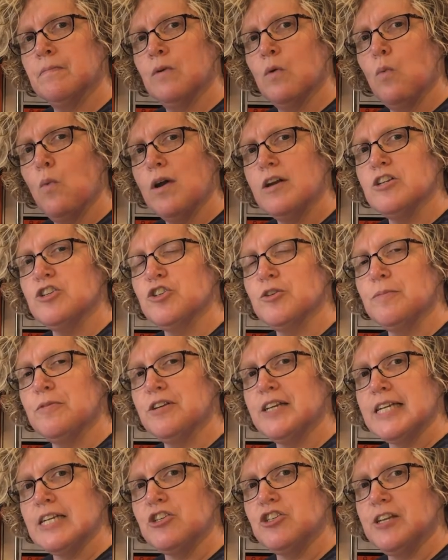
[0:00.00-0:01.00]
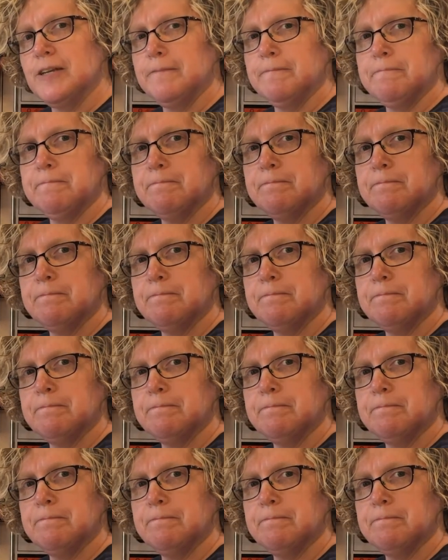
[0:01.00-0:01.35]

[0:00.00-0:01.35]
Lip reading: What is your prediction?